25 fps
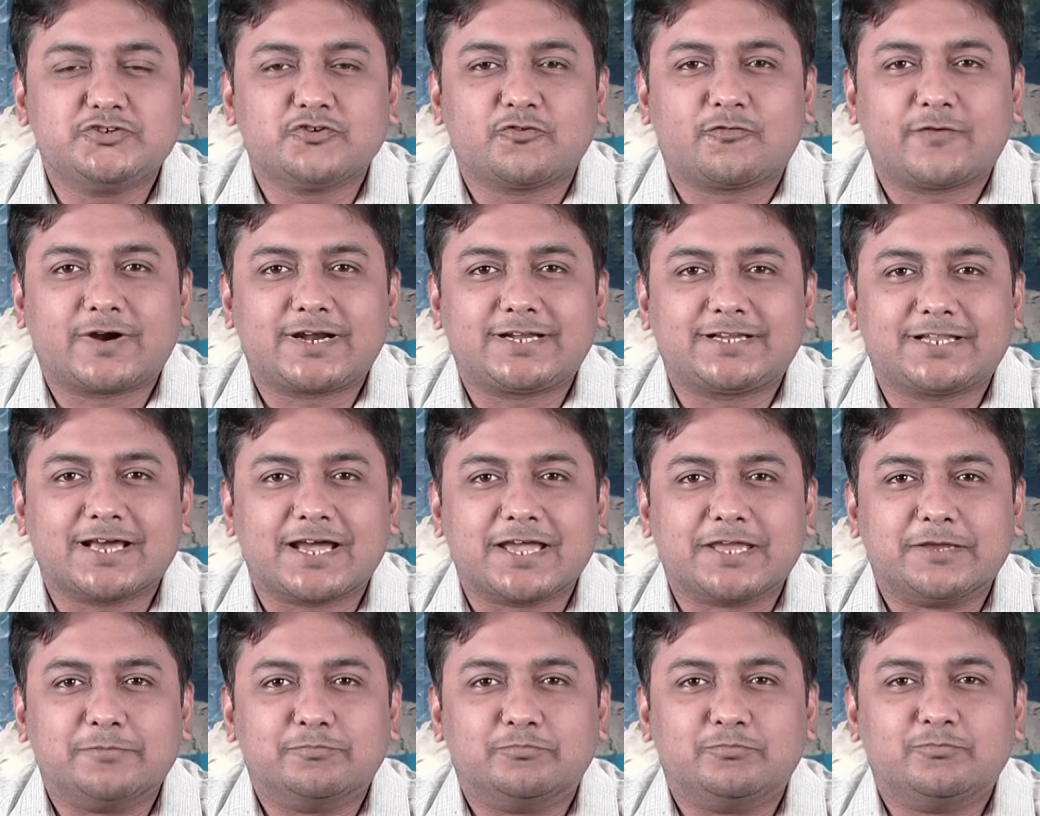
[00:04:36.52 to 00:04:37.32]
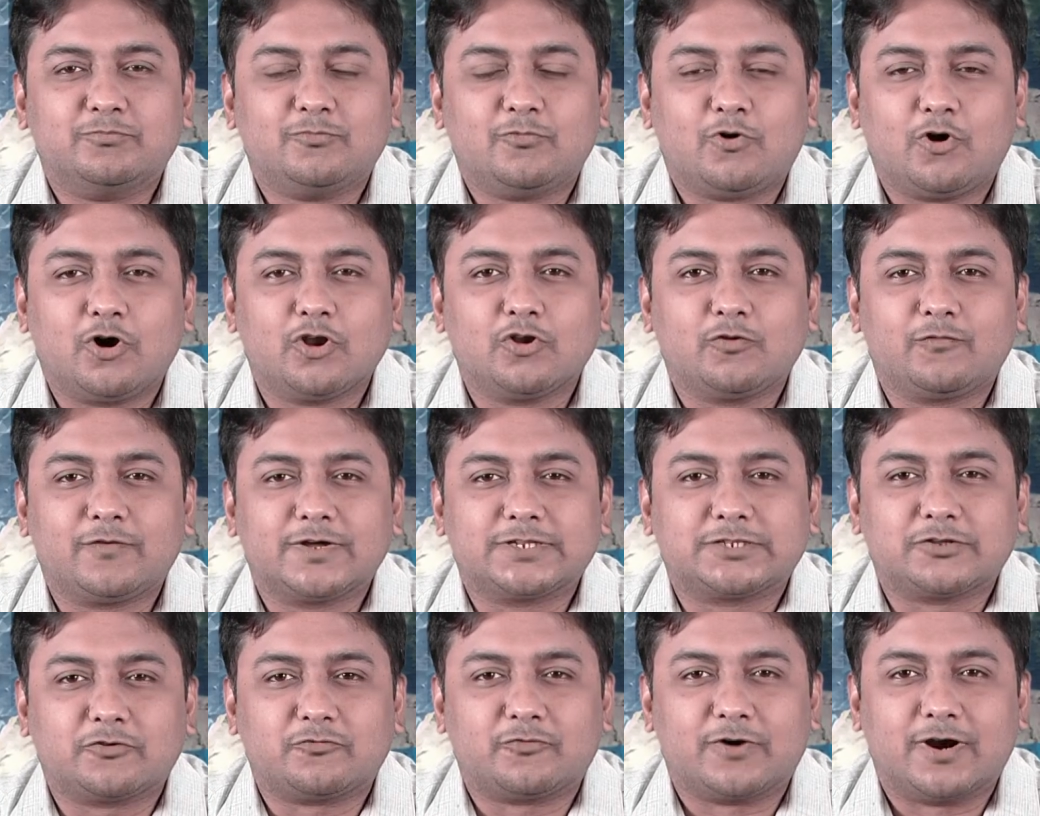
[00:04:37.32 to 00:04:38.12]
over time all over
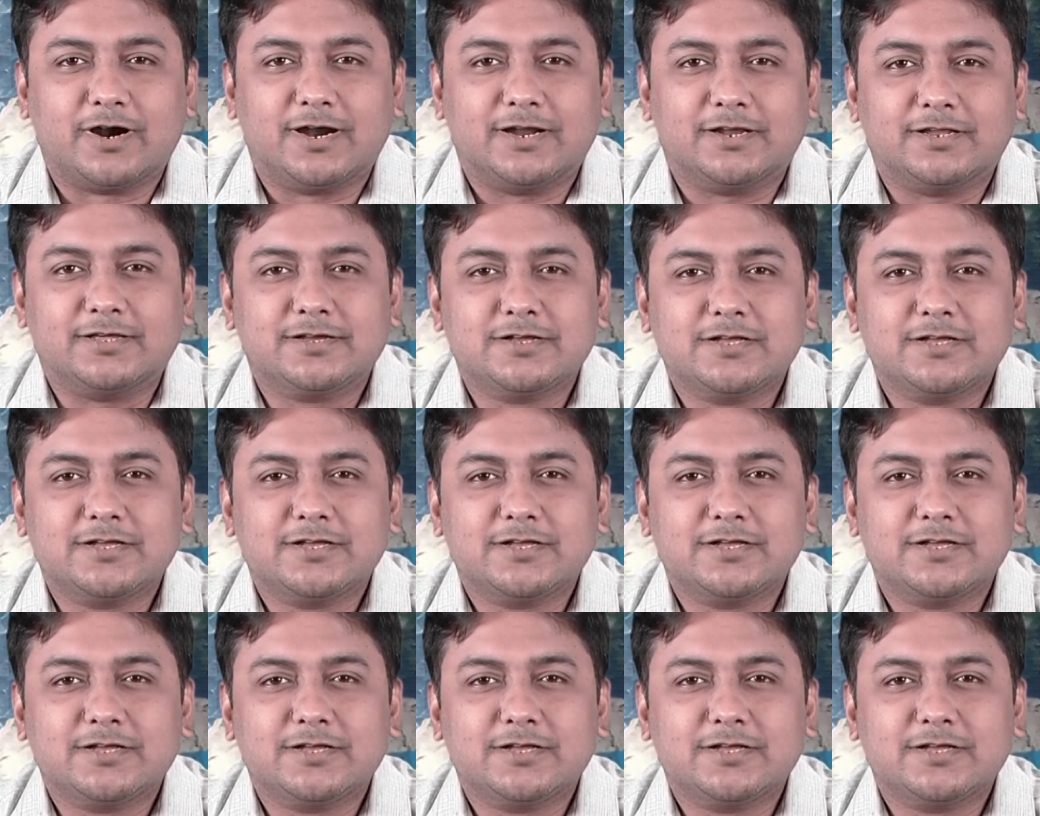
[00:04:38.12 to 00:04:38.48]
the world?